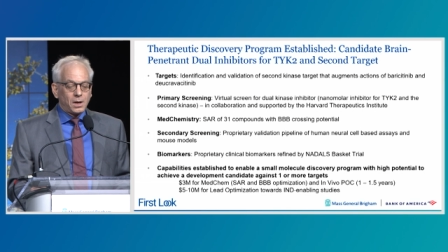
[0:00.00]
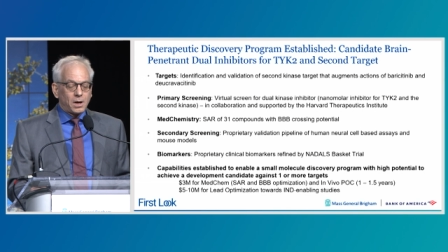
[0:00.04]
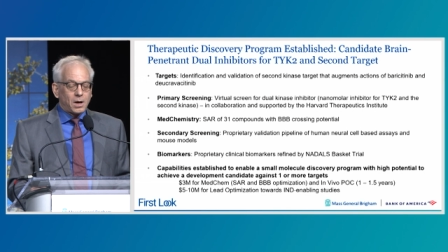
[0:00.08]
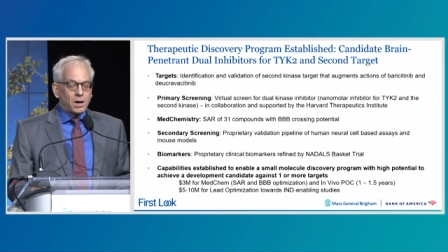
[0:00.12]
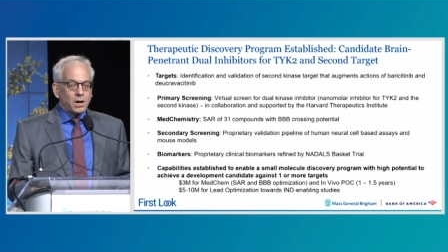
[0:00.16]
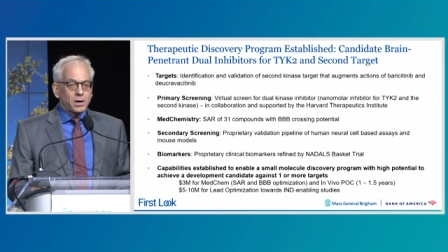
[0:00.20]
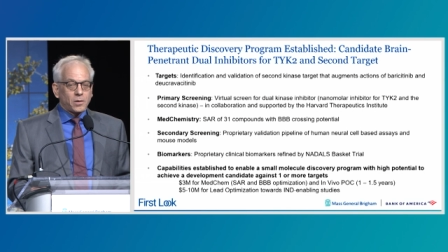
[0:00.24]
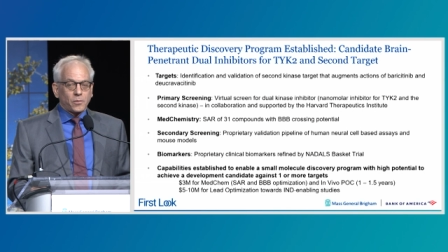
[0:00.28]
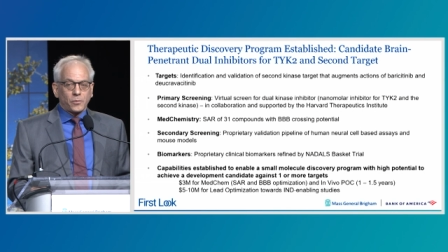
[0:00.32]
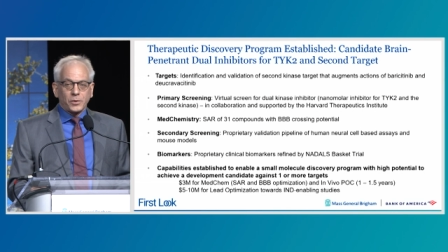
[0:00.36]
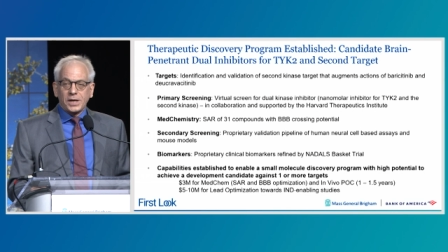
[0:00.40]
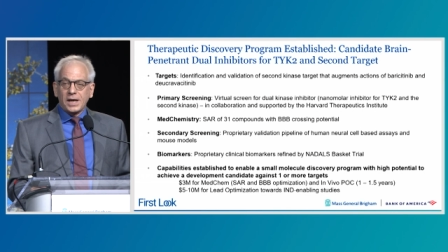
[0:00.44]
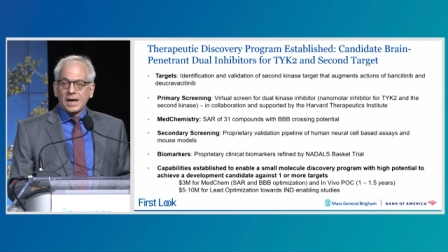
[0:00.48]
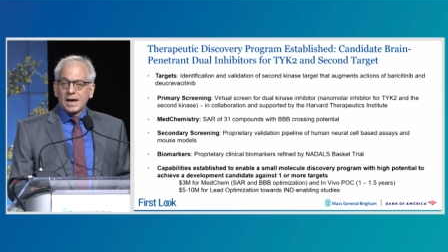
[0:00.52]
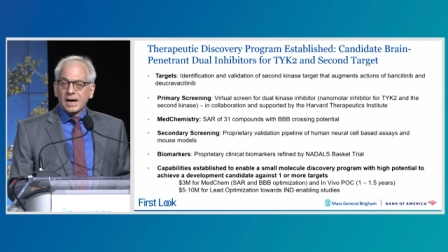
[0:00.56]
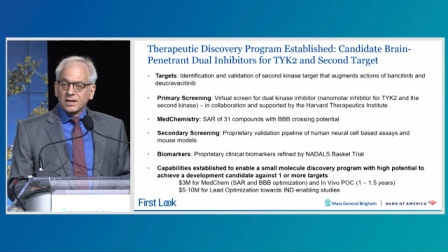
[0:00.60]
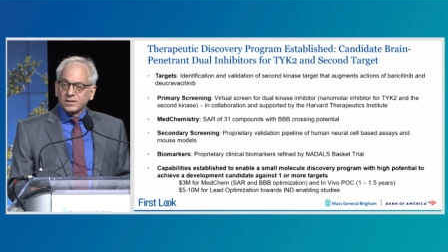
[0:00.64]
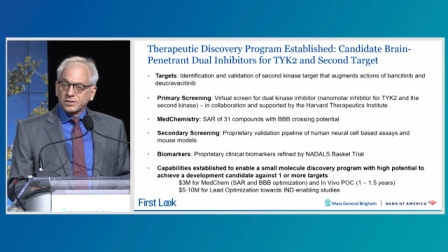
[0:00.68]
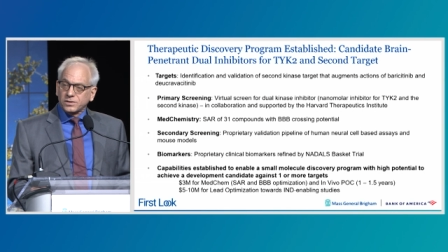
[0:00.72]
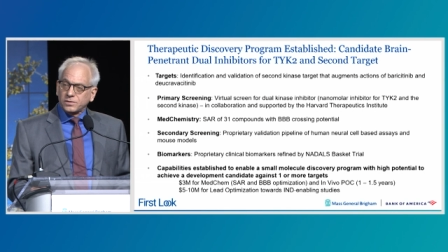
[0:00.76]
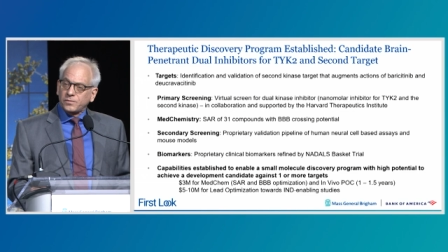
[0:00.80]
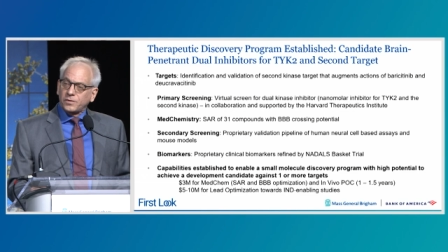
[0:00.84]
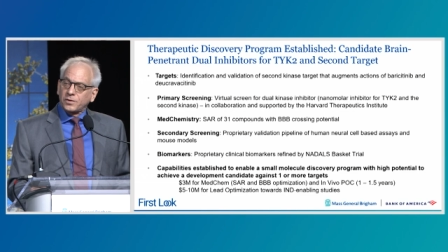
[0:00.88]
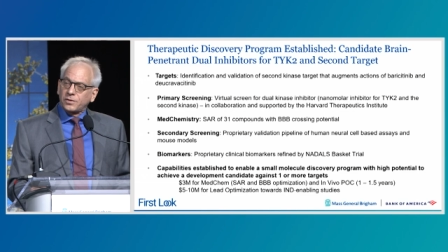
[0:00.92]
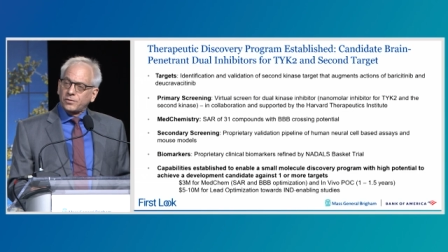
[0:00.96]
our, we
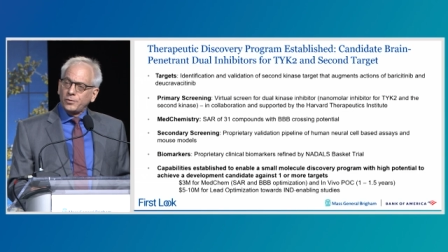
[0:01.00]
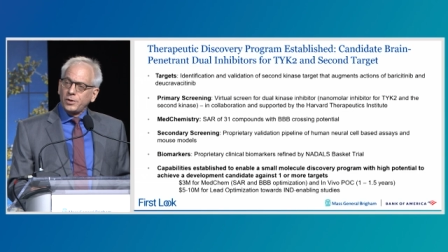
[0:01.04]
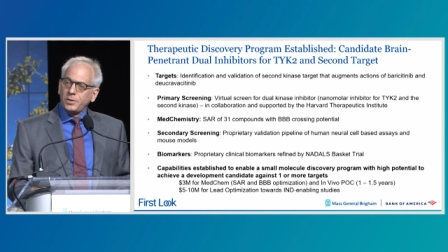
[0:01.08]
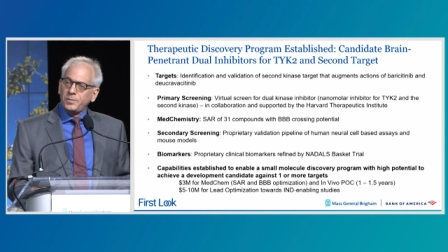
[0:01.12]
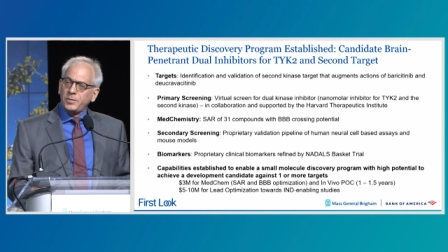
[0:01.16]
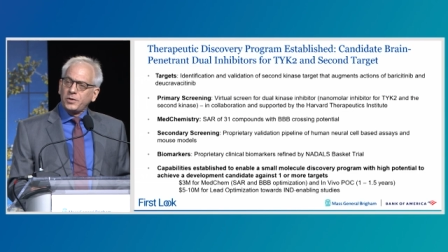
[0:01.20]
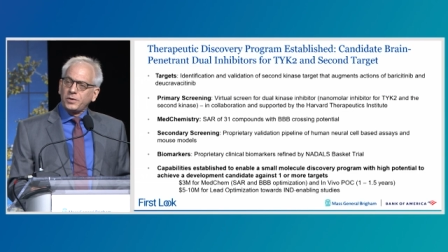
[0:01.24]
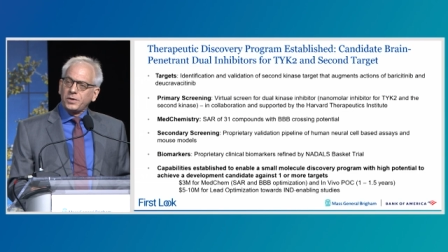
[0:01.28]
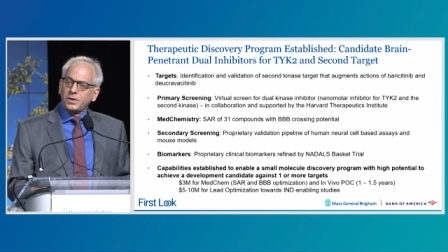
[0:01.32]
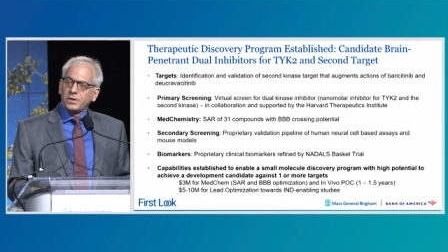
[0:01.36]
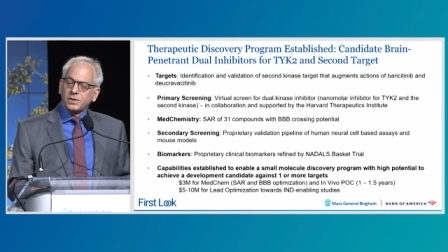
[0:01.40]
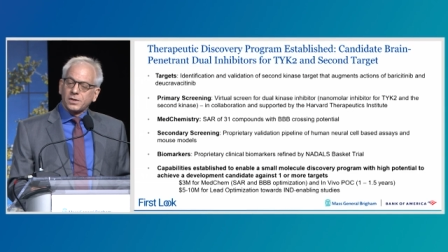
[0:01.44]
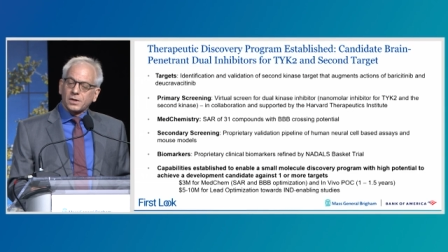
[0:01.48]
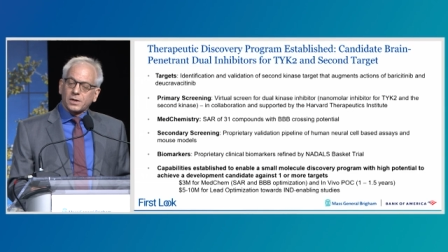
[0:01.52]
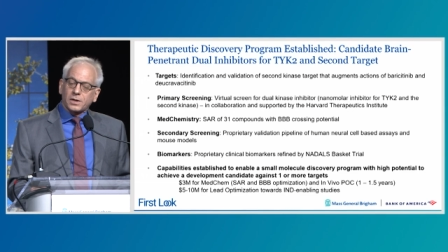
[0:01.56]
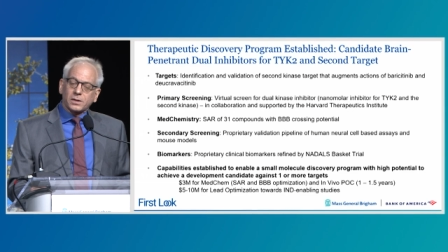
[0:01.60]
asked for $3 million